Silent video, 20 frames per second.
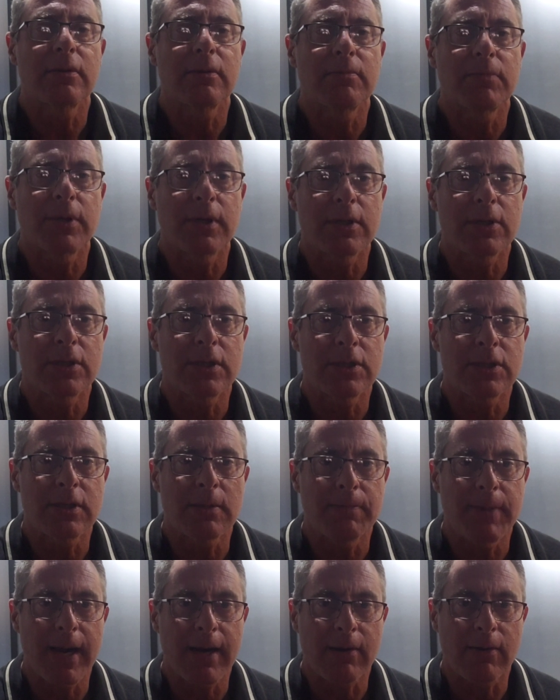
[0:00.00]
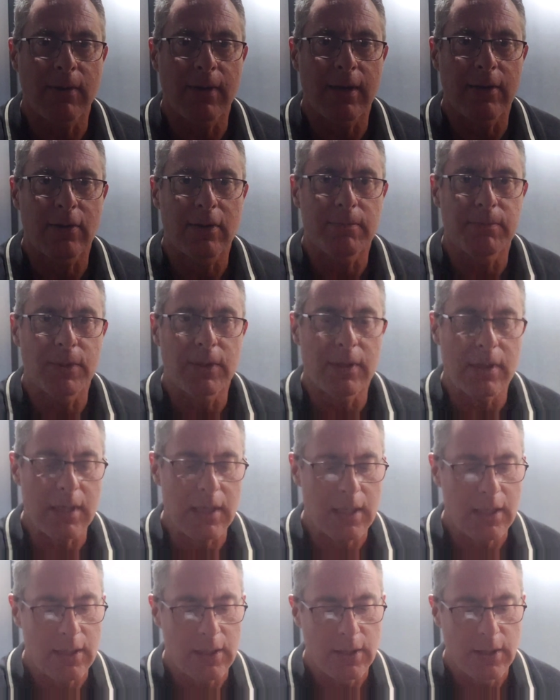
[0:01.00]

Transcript: But just a background on me,